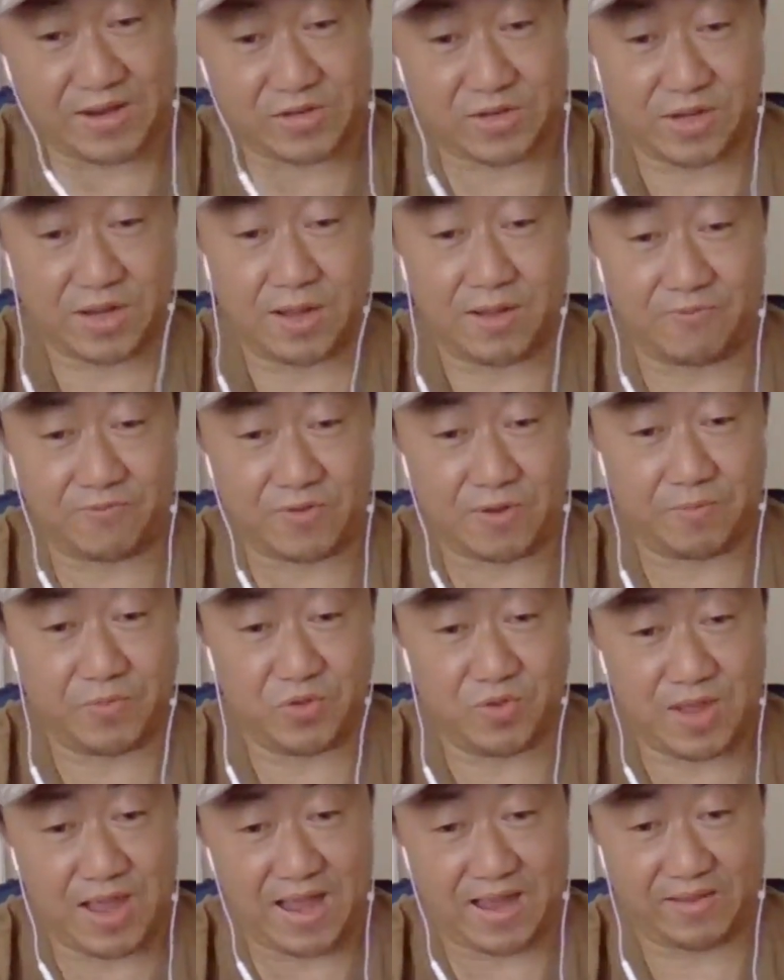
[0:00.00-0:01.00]
actually come
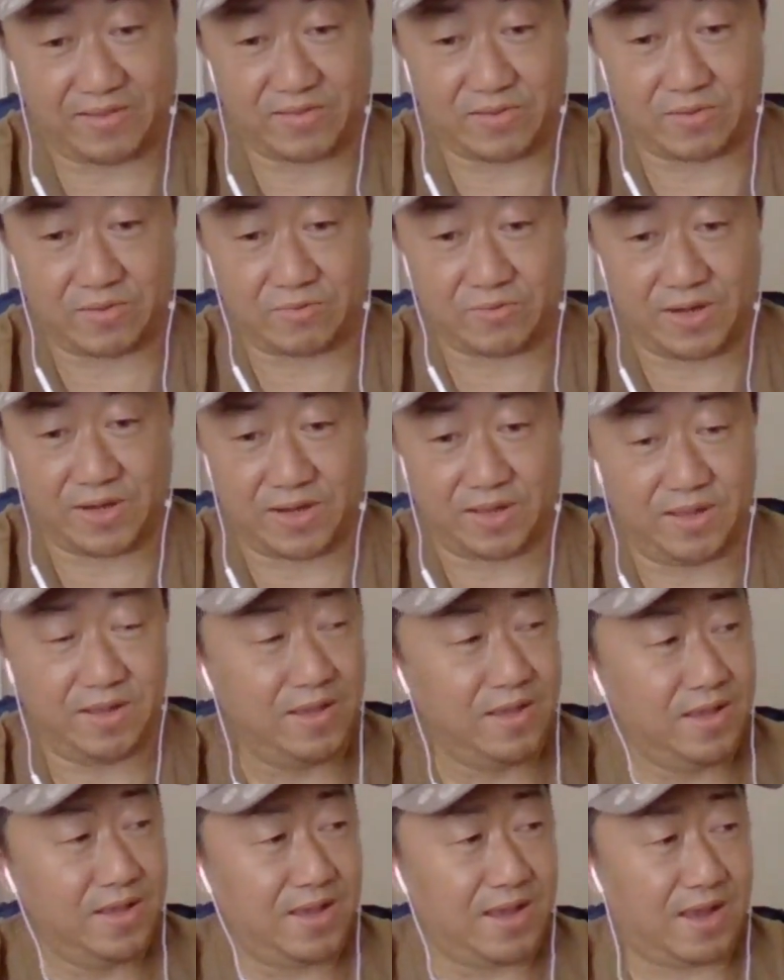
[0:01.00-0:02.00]
from you guys already.